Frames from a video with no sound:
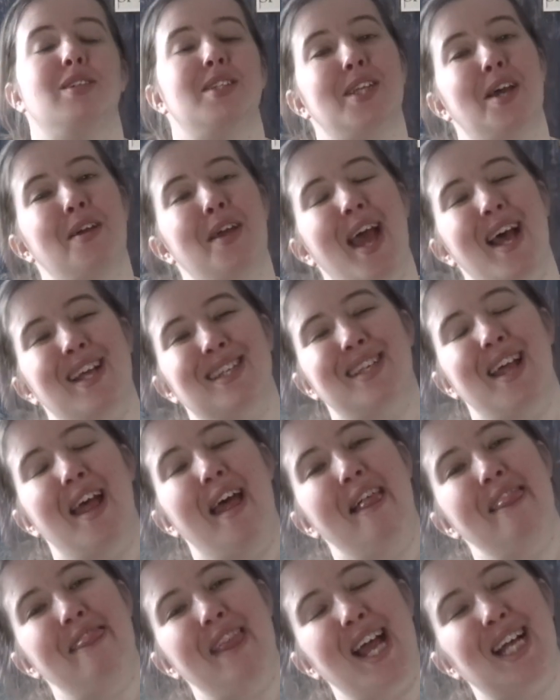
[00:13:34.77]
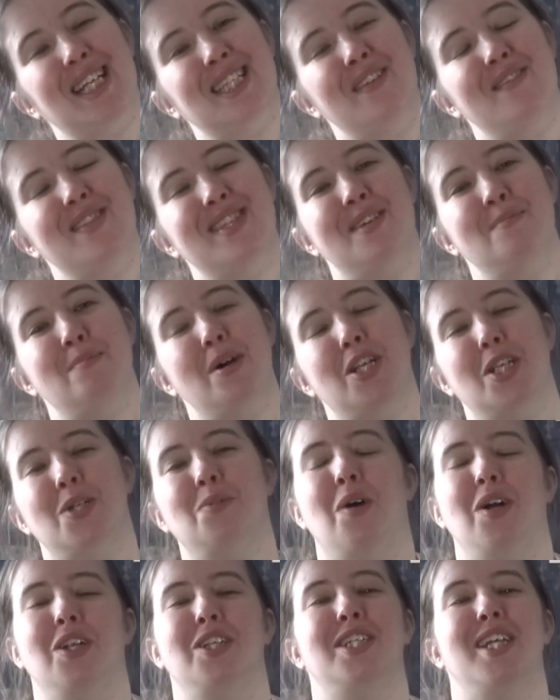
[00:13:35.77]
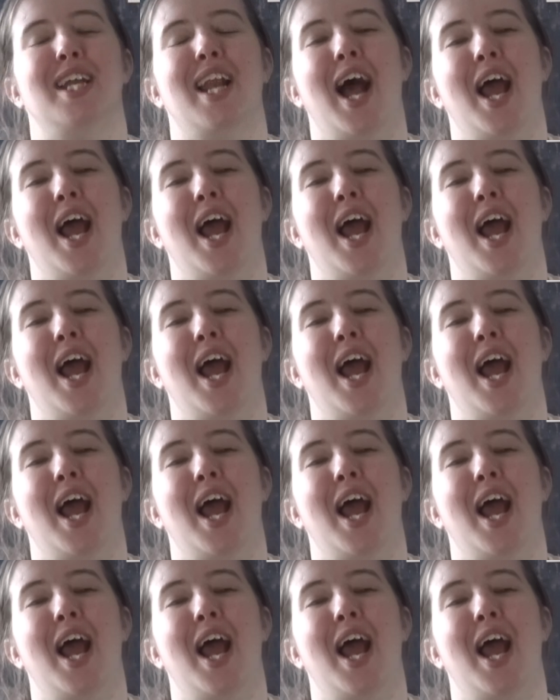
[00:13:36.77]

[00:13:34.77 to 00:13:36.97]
So yes, thanks ever so much for watching.